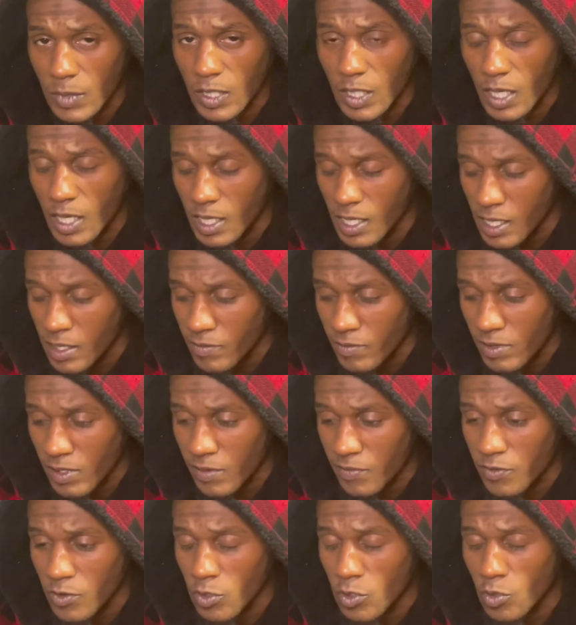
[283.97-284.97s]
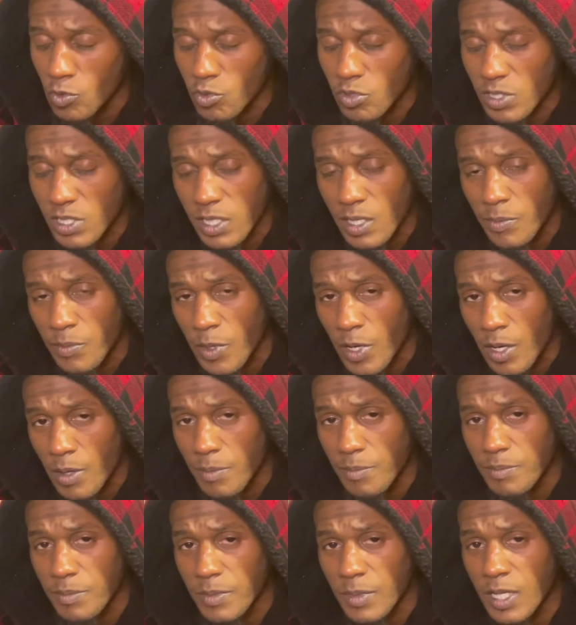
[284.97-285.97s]
And even if you do slip up
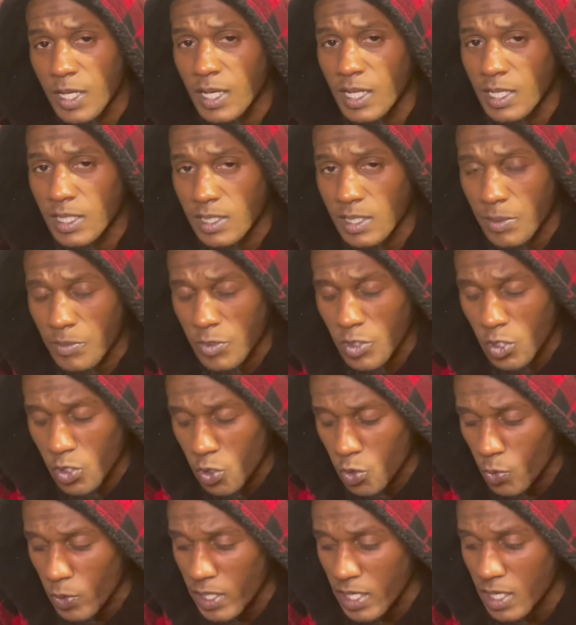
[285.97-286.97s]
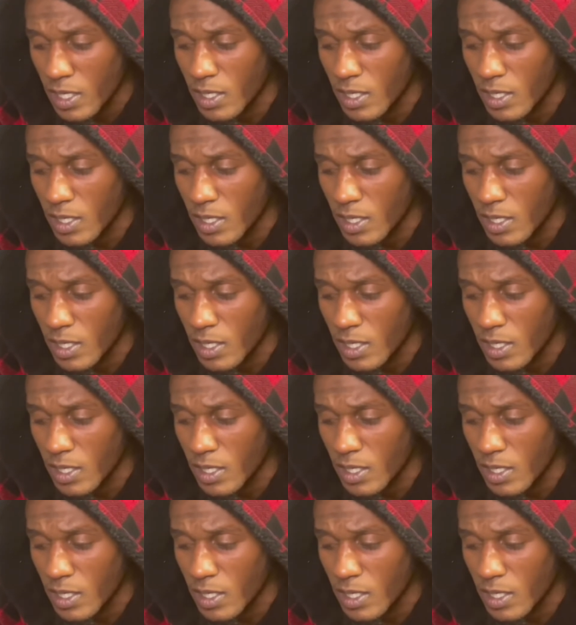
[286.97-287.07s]
and eat something sweet,